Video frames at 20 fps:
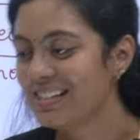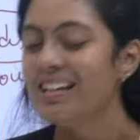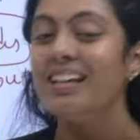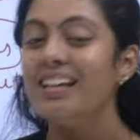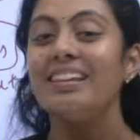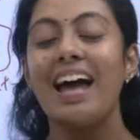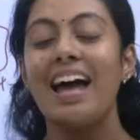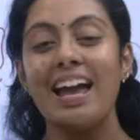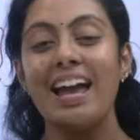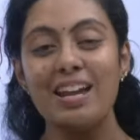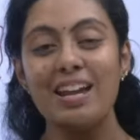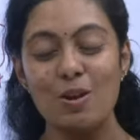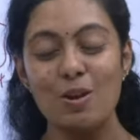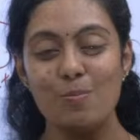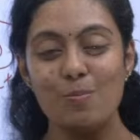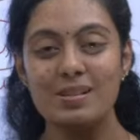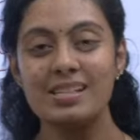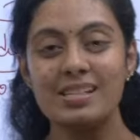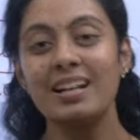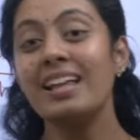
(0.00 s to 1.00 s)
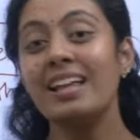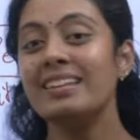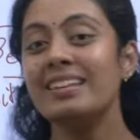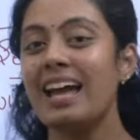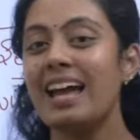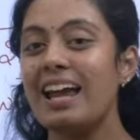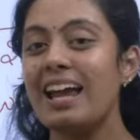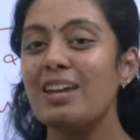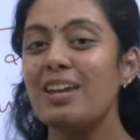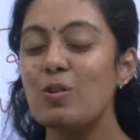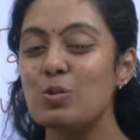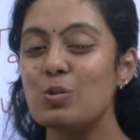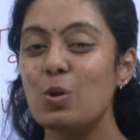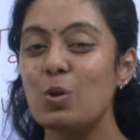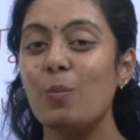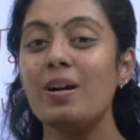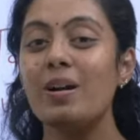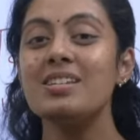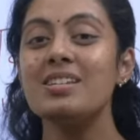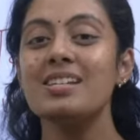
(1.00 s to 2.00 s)
thank you pasangla, thank you so
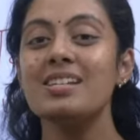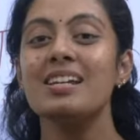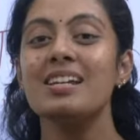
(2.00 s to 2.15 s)
much.